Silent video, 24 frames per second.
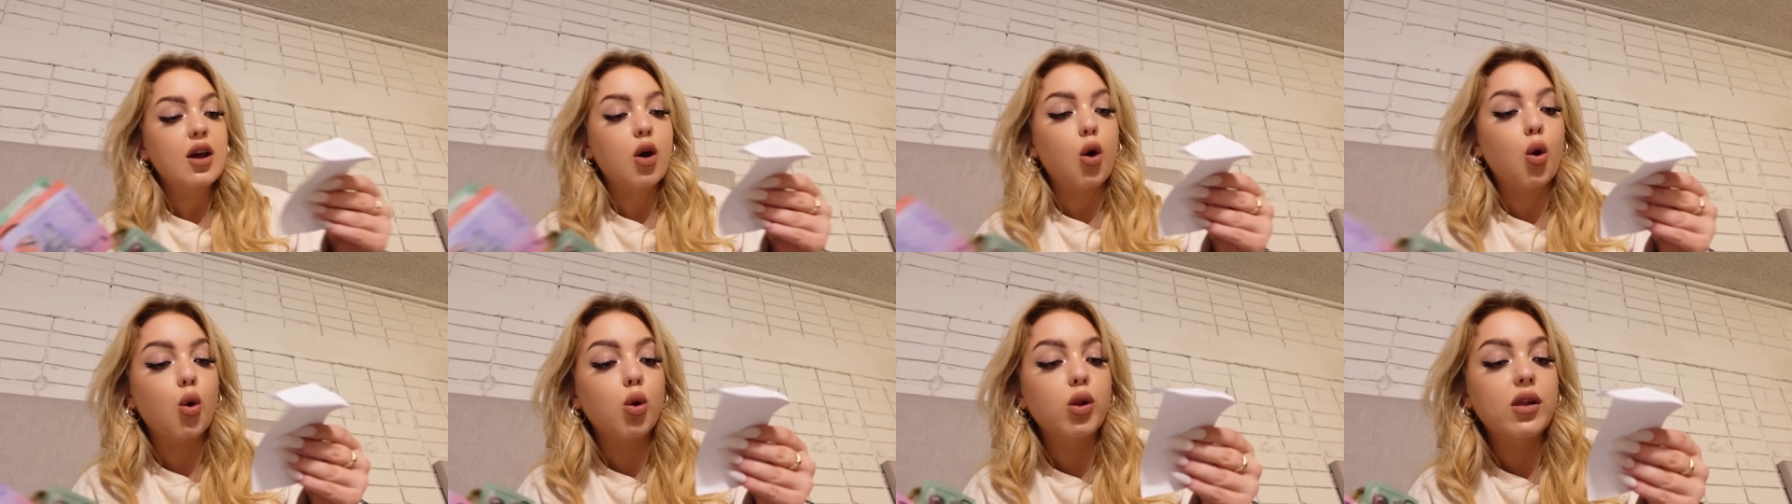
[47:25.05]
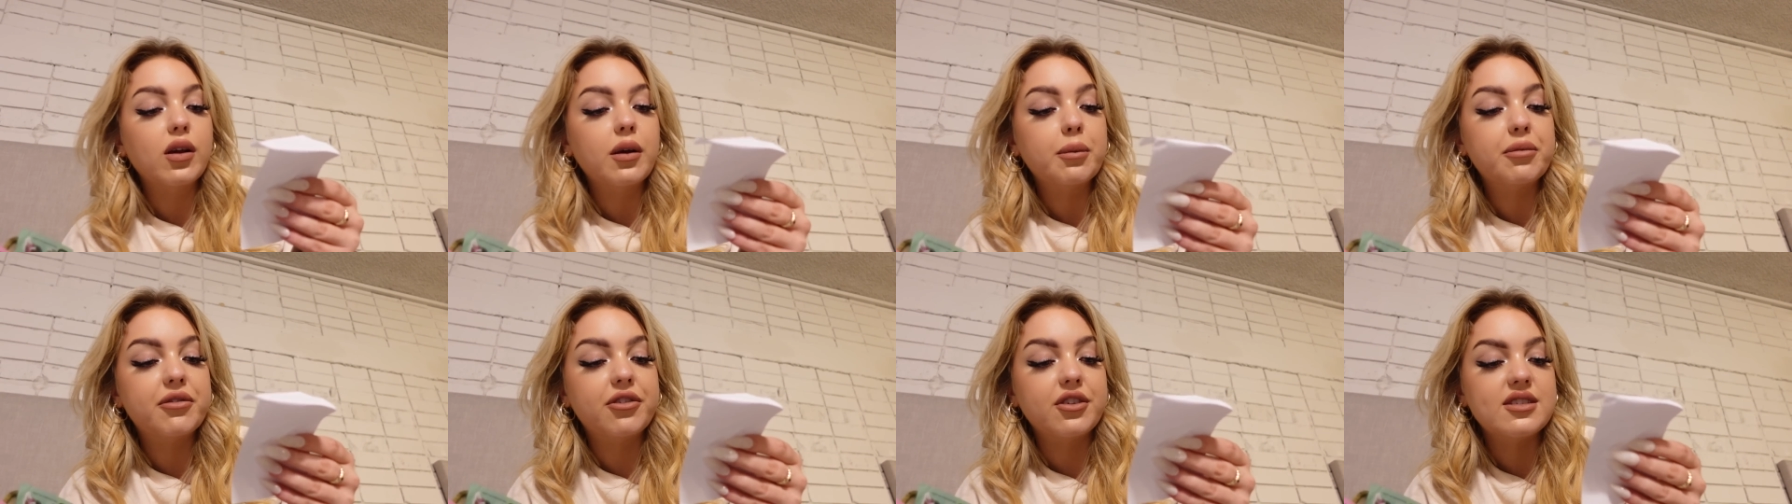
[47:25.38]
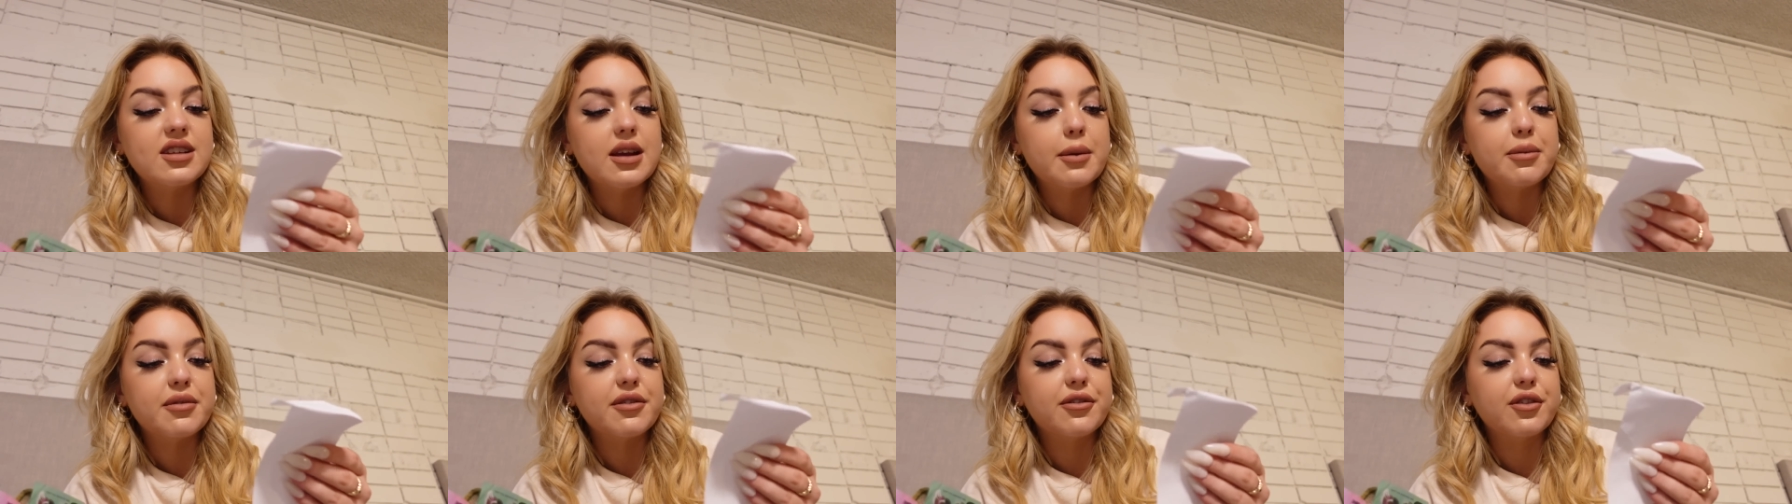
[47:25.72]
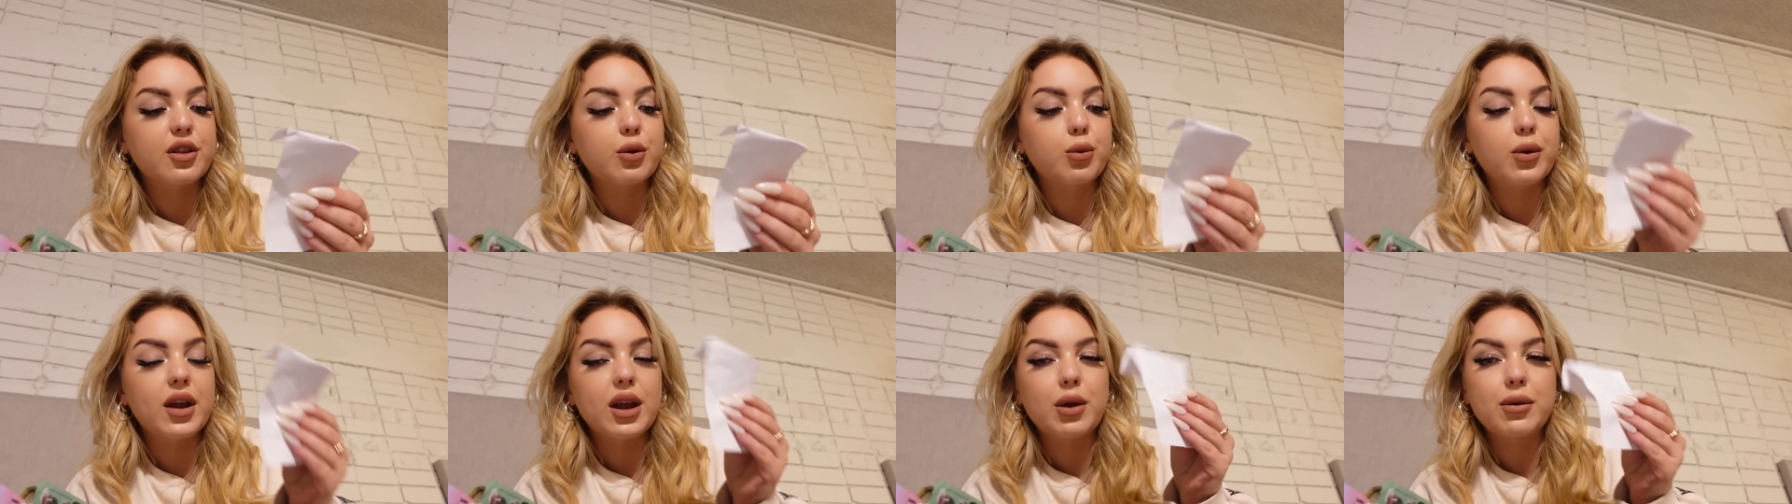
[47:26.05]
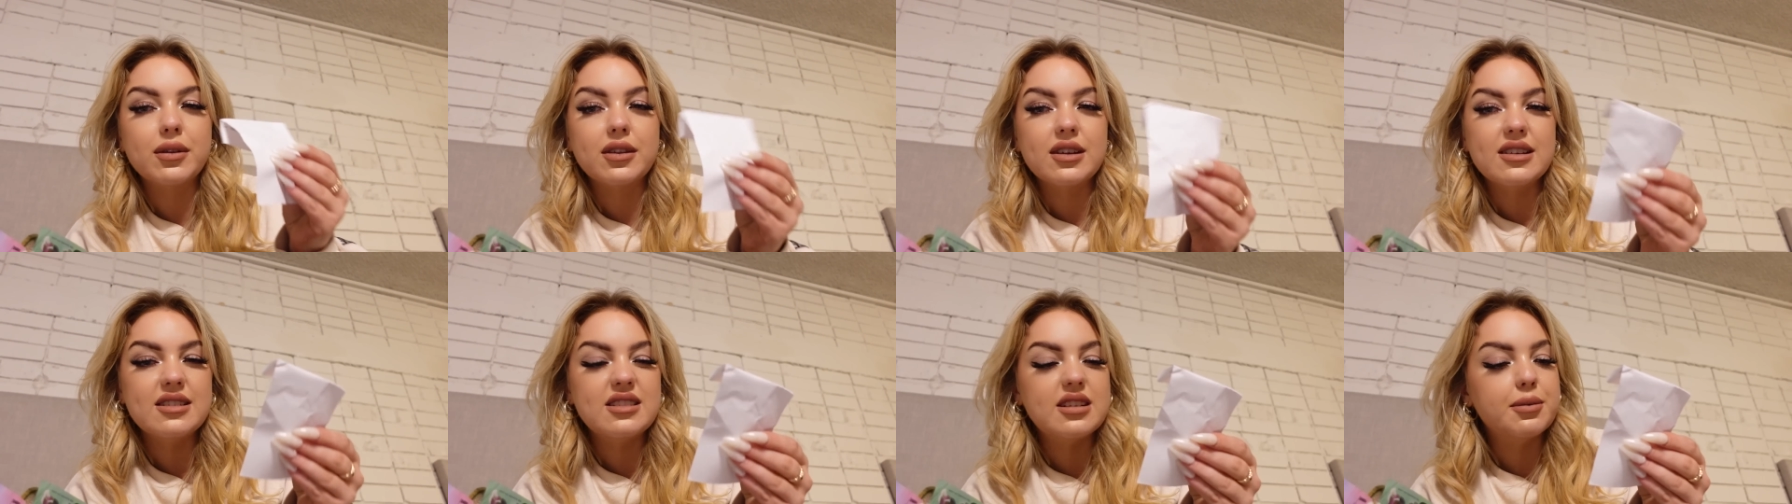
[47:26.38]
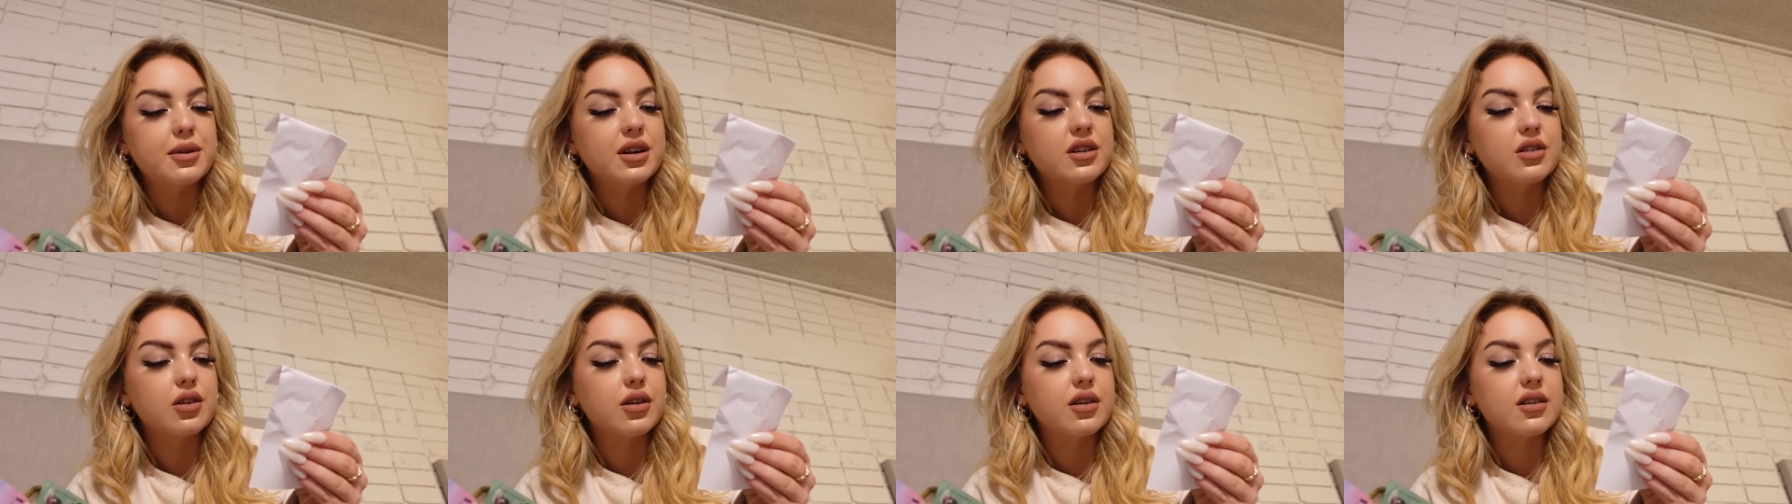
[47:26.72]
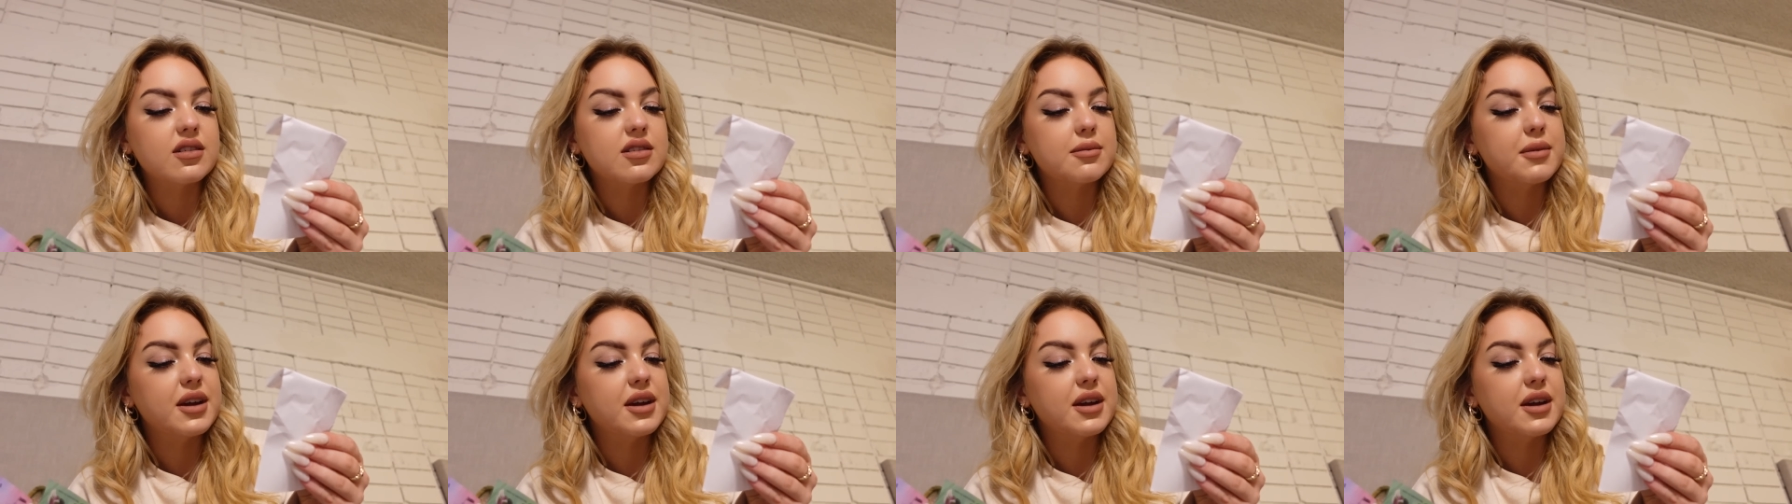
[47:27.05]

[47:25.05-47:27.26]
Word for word: All up for tips for the week with these tipping dollars,